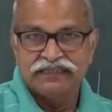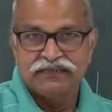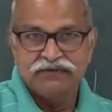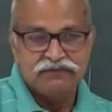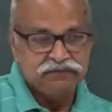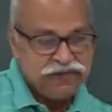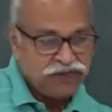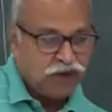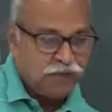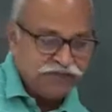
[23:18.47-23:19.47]
So,
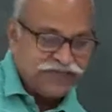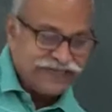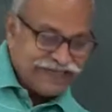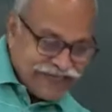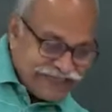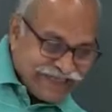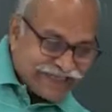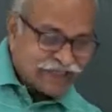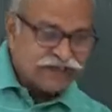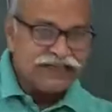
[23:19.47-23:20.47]
which object is
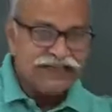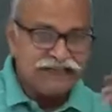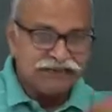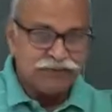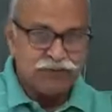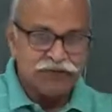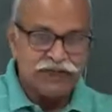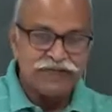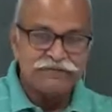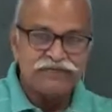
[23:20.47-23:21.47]
exerting the
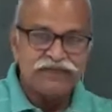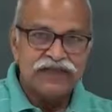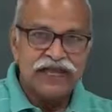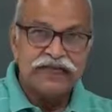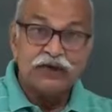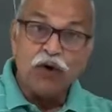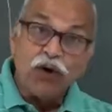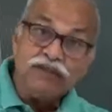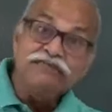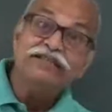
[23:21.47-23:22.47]
force and
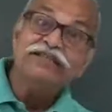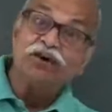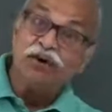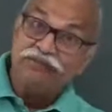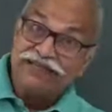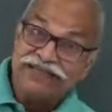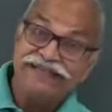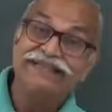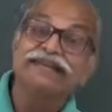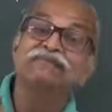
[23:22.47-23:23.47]
on which object
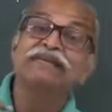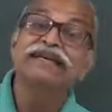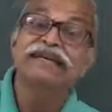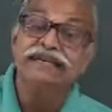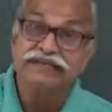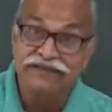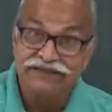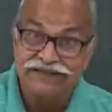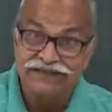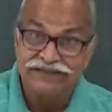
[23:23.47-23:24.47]
it is being
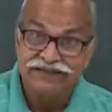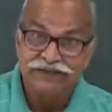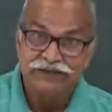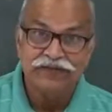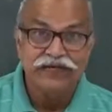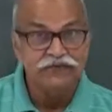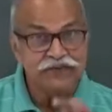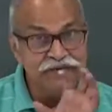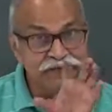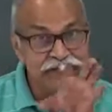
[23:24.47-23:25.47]
exerted. So, that is
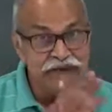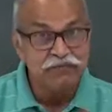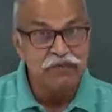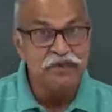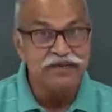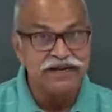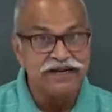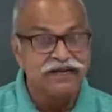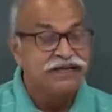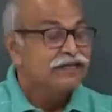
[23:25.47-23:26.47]
very, very important.